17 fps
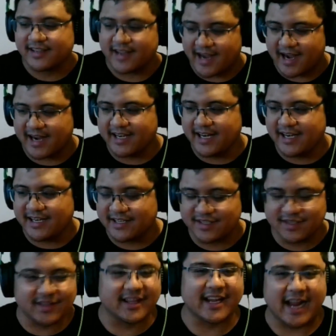I need to
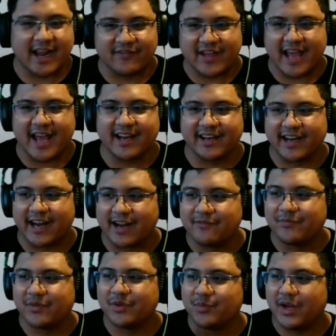do, like, I've had it,
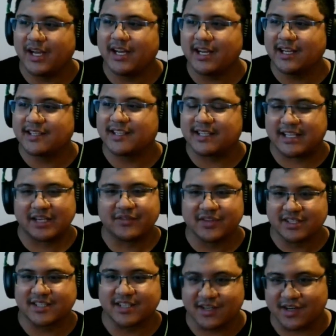I've been meaning to give
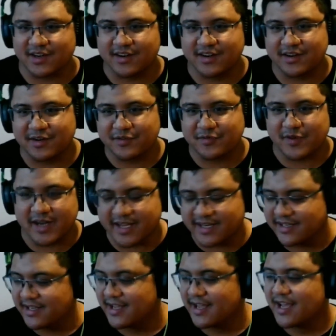it to her and her
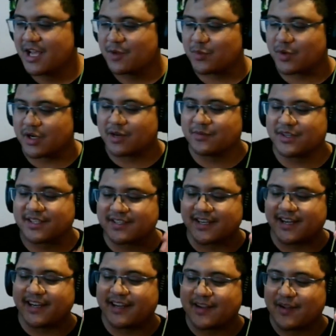friend, but I'm just
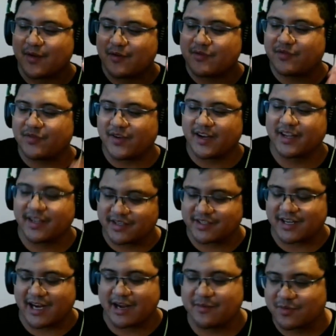like,
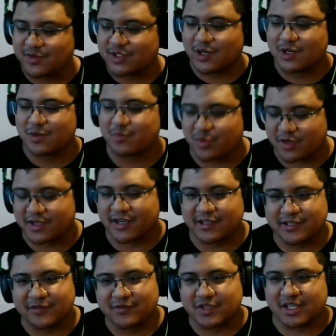fudge, I'm so
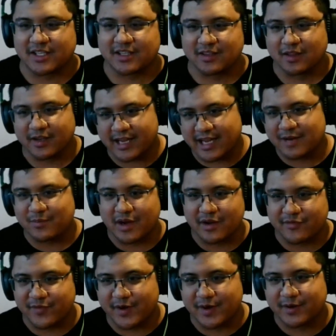unproductive to look at my
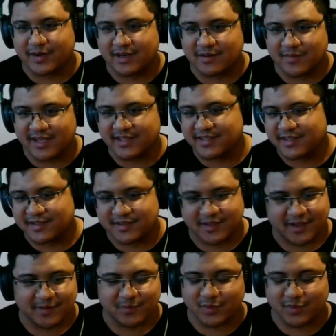phone and message them.